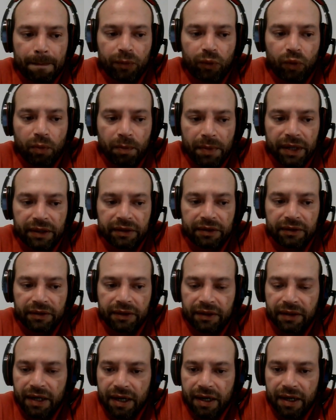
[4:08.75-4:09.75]
to maintain the
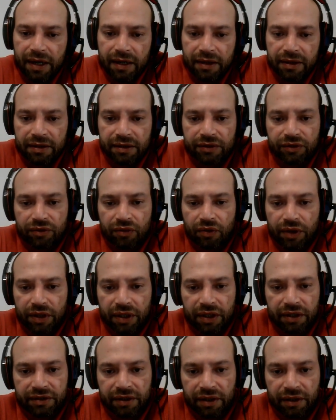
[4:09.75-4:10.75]
data stored in
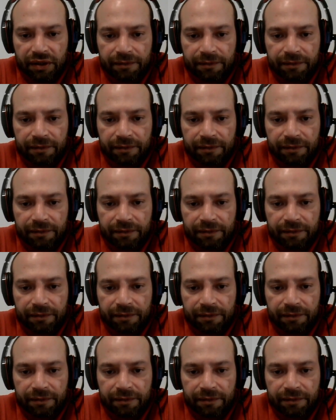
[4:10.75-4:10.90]
a cell.